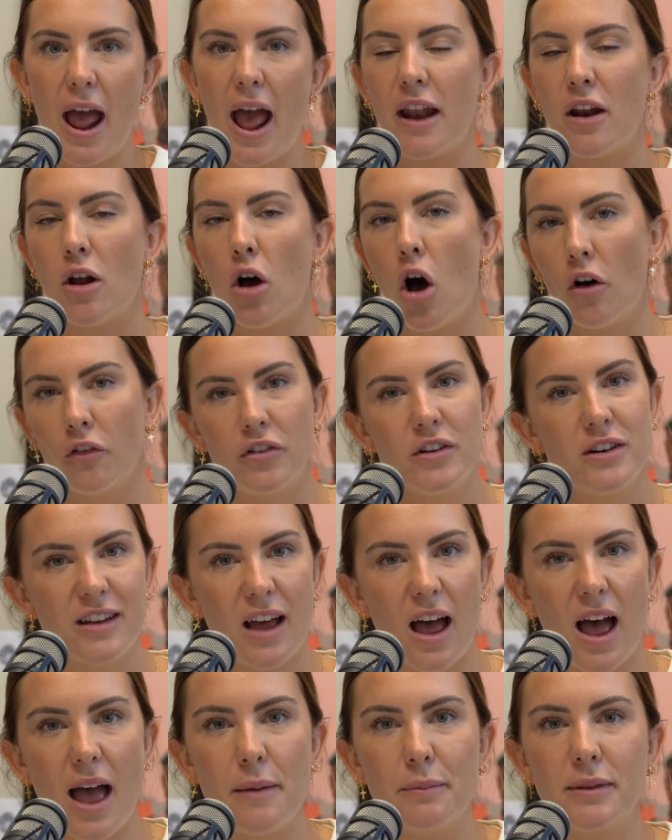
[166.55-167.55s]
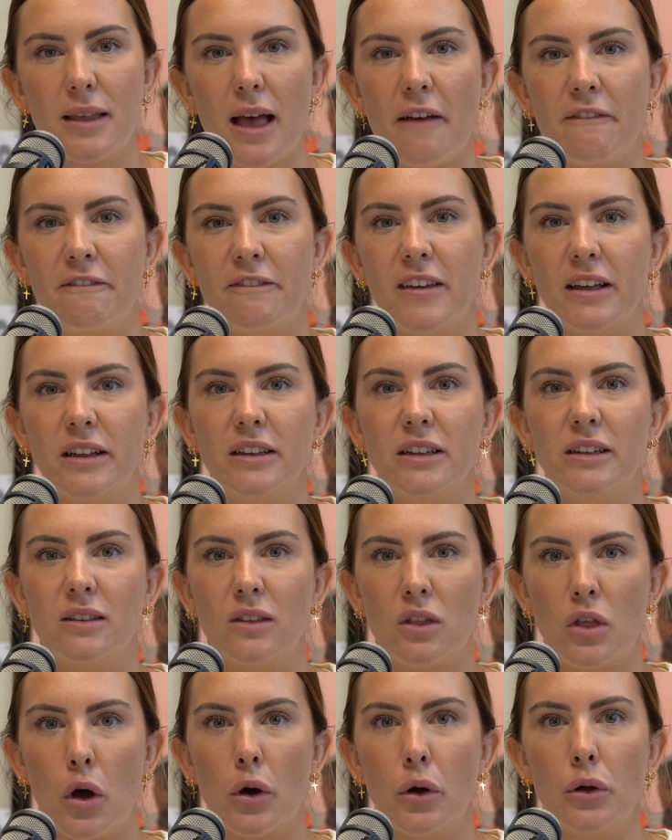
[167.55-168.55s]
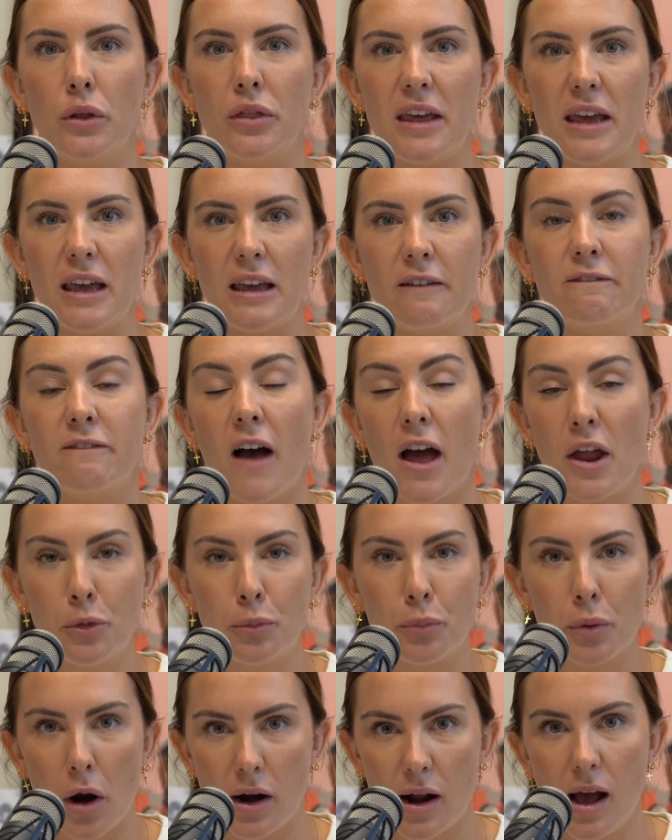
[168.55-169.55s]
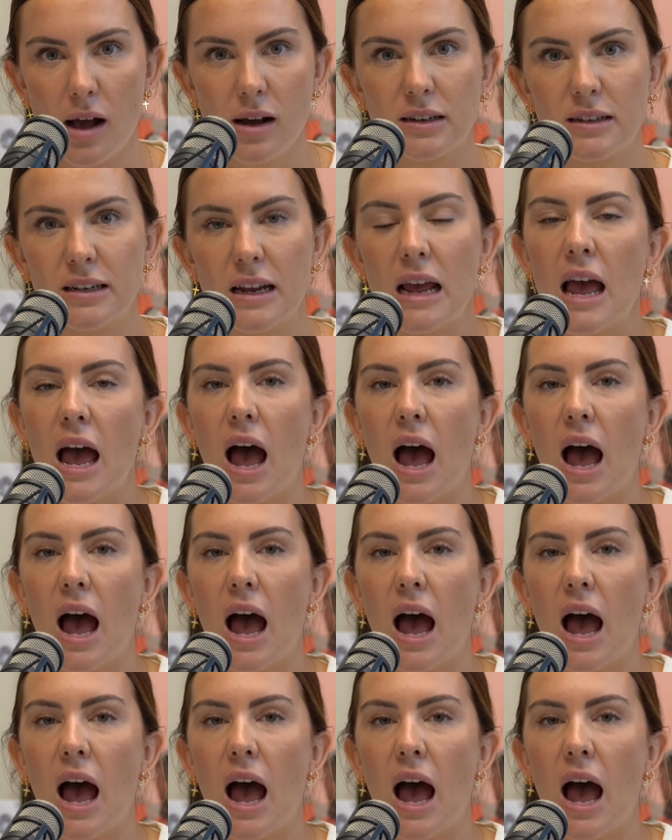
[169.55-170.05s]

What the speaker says: And oftentimes I feel as though the final product,